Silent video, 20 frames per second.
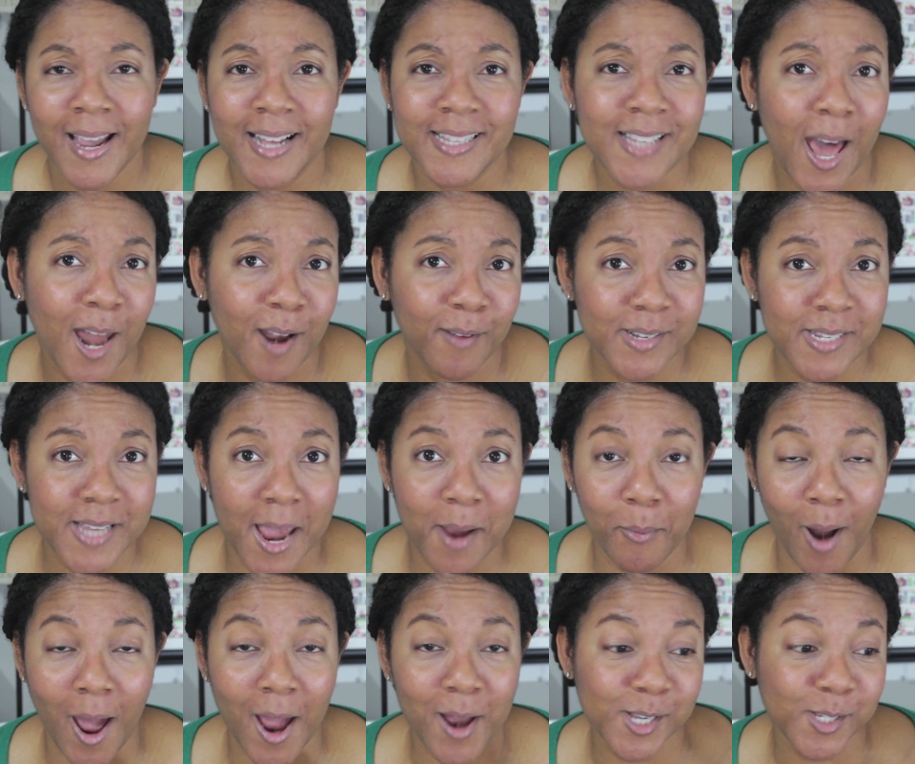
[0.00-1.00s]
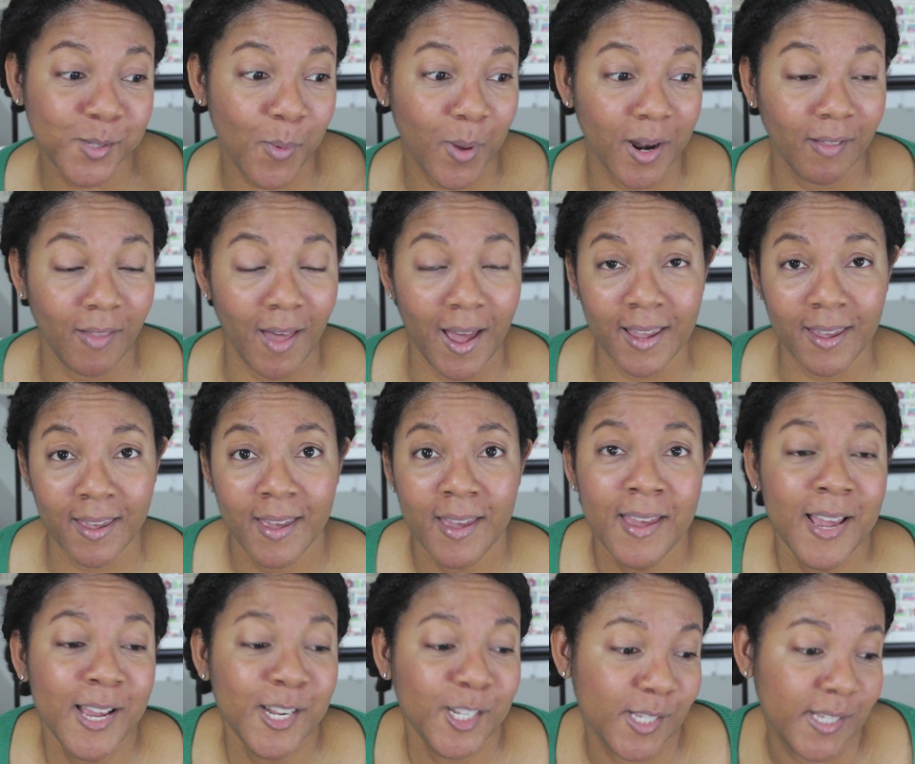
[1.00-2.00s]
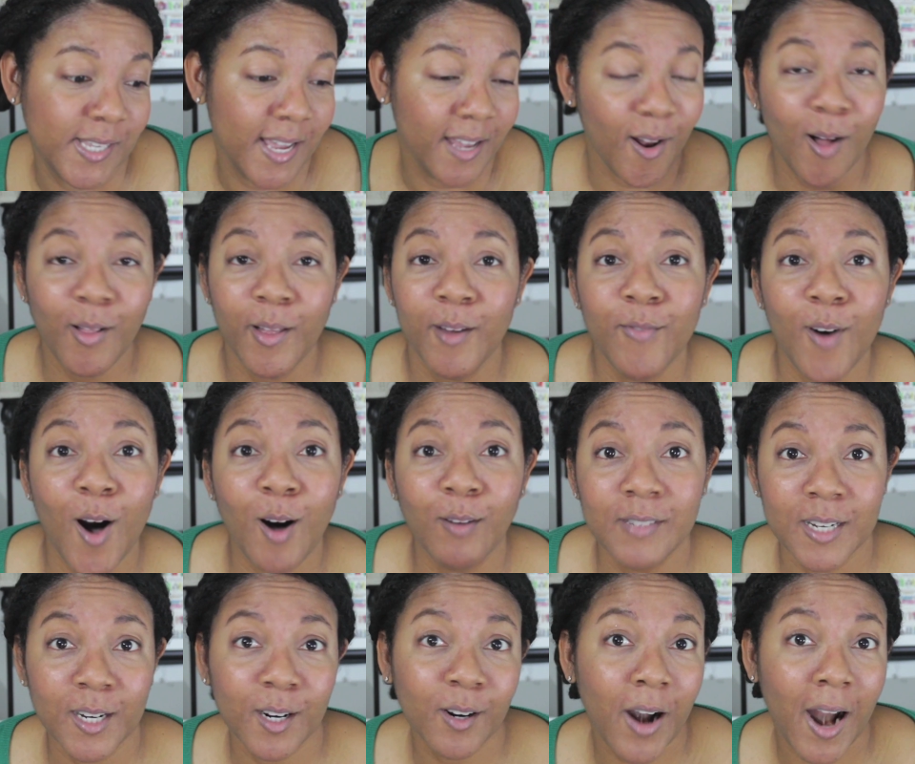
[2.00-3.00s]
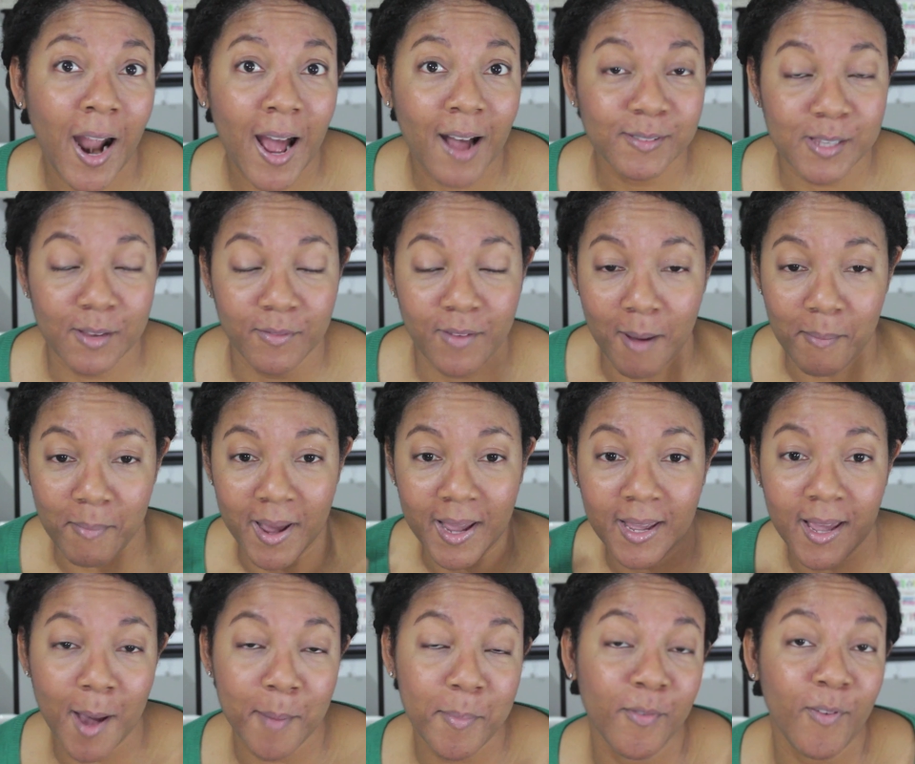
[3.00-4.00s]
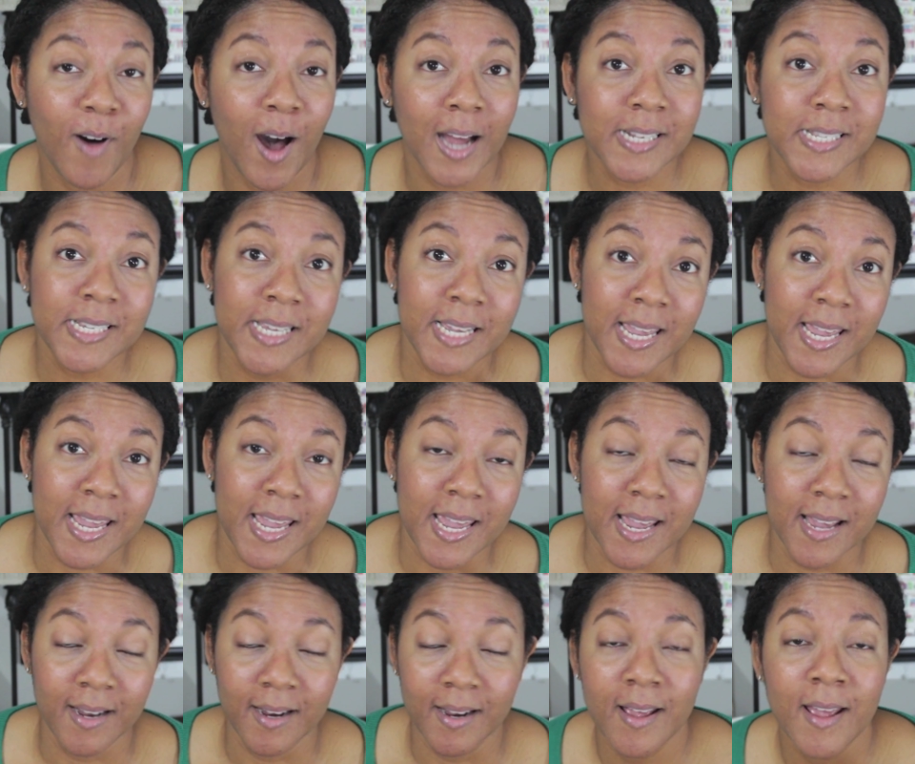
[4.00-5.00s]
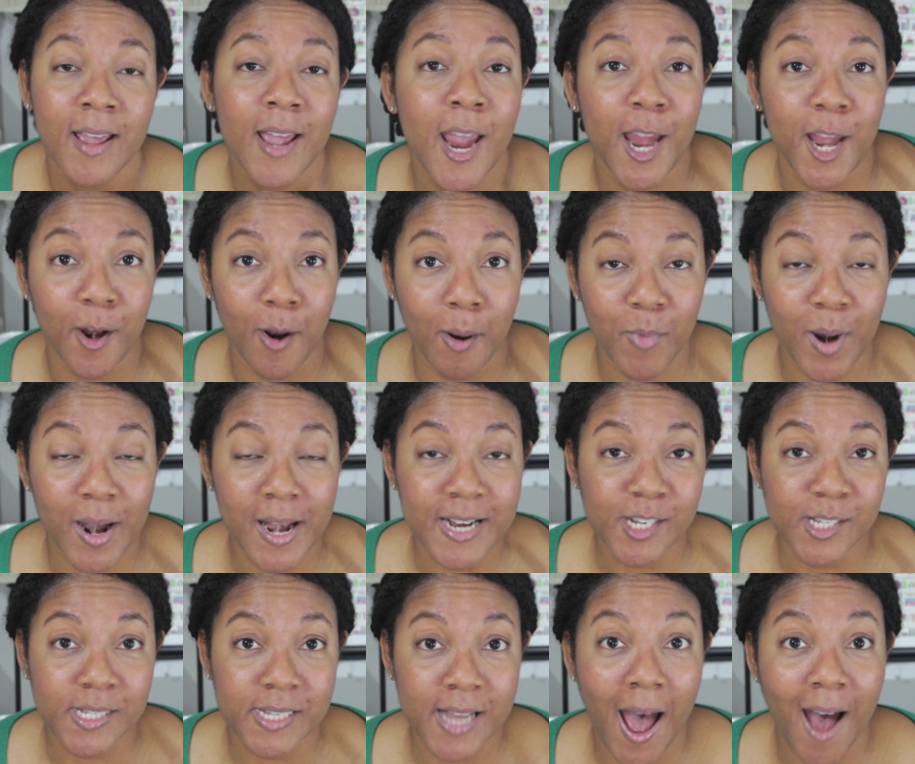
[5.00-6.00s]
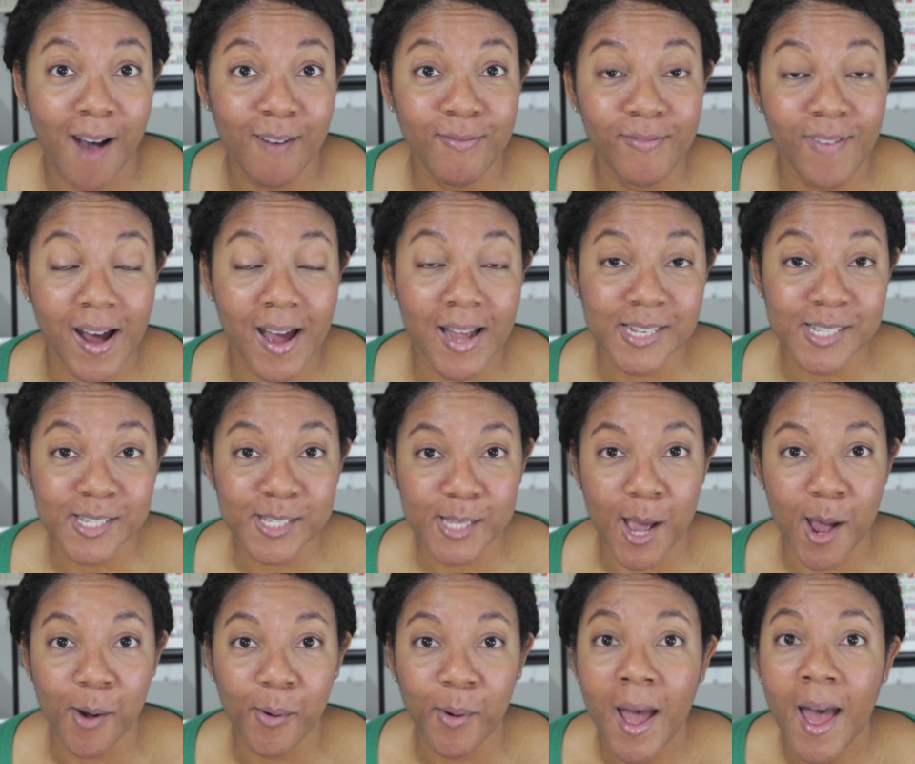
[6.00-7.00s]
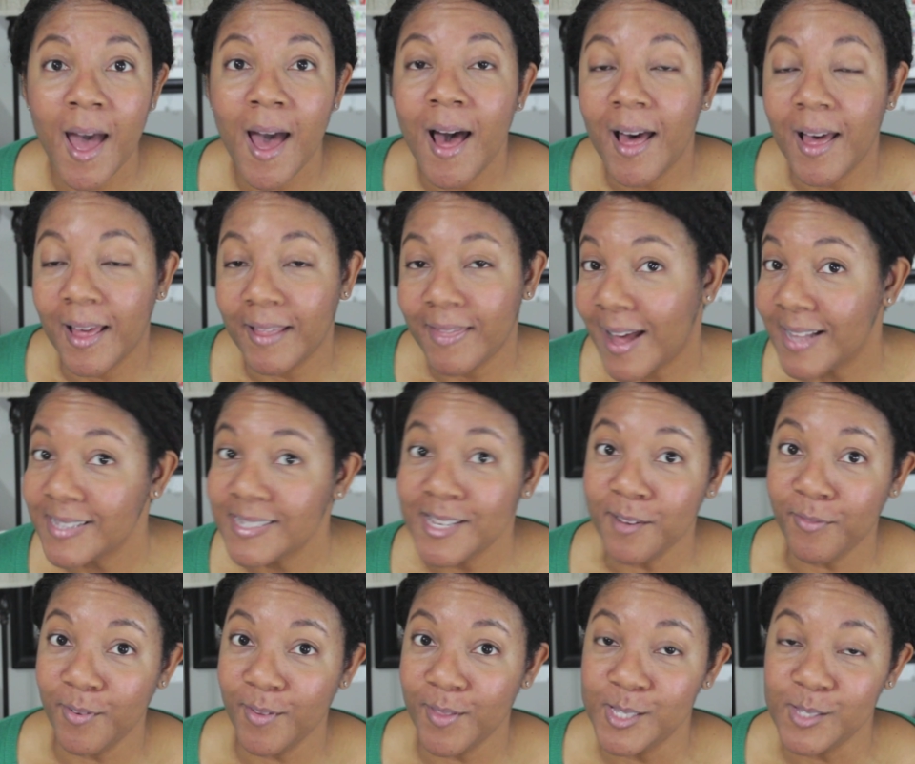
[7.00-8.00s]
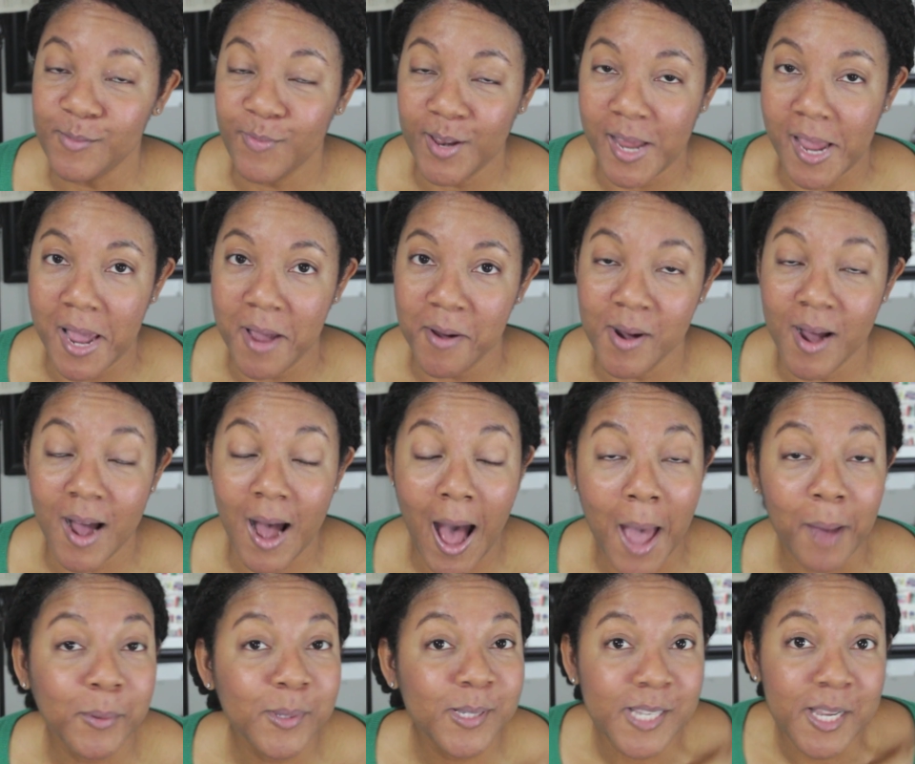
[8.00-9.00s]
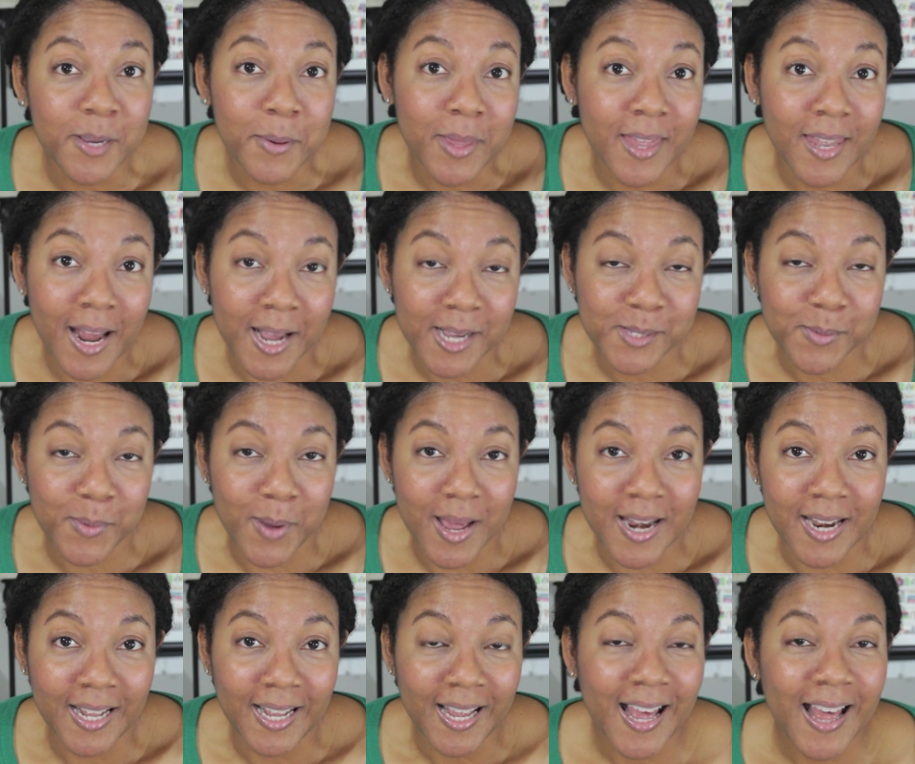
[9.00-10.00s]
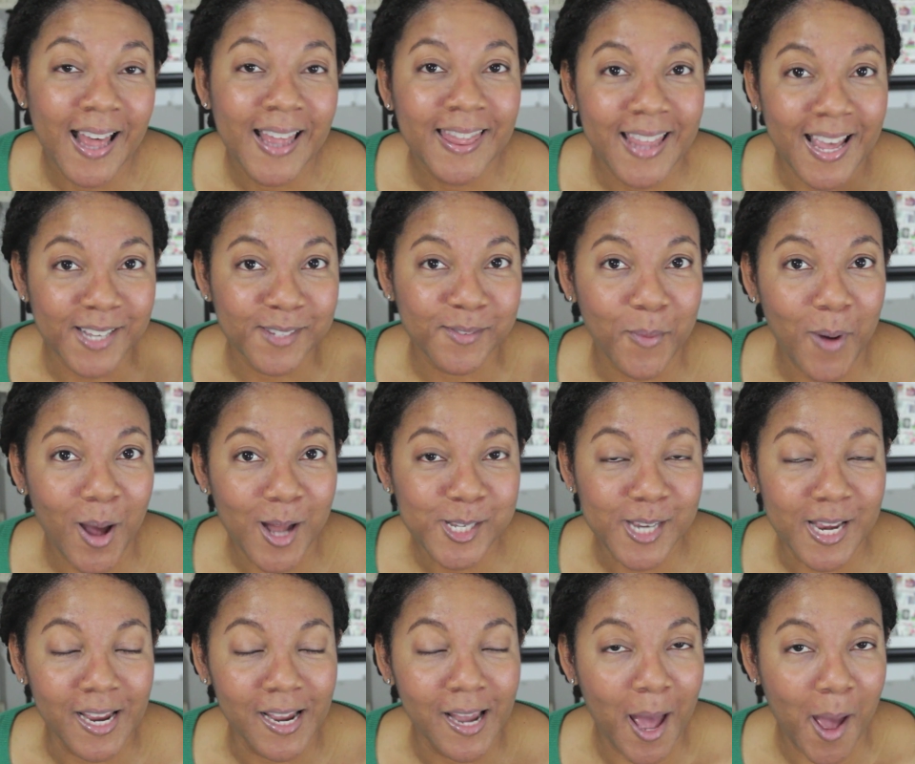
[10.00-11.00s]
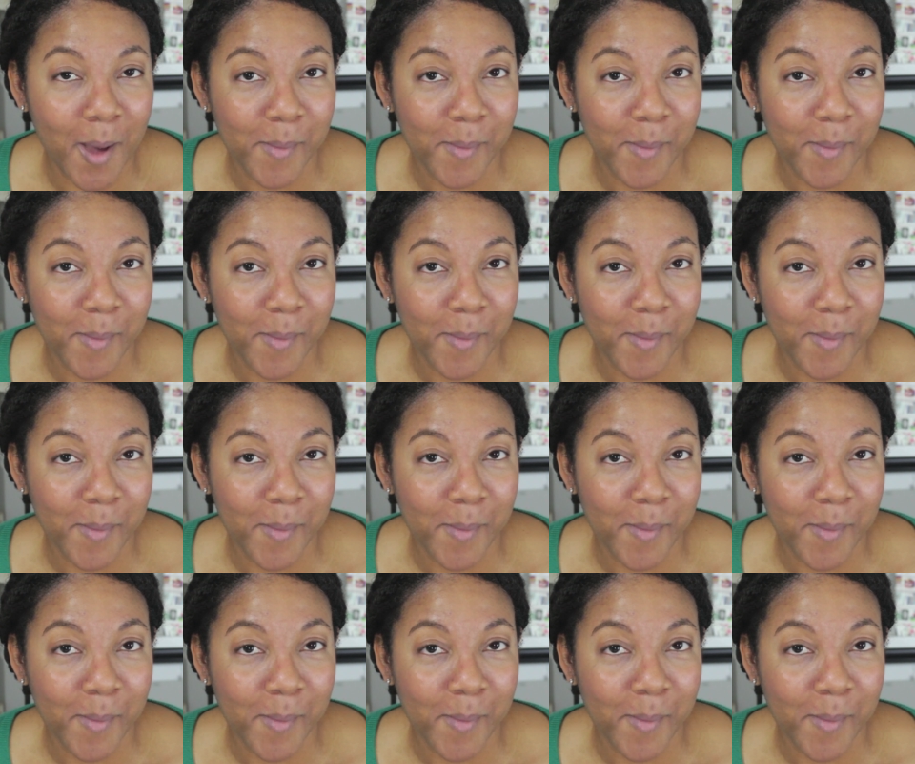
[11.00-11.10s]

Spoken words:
it's kind of a day where I just want to like just get all involved in crafts. I've got my cup of hot tea, and you know, I'm ready just to have fun. So that's it for this video. I will see you in the next one. Thanks for watching.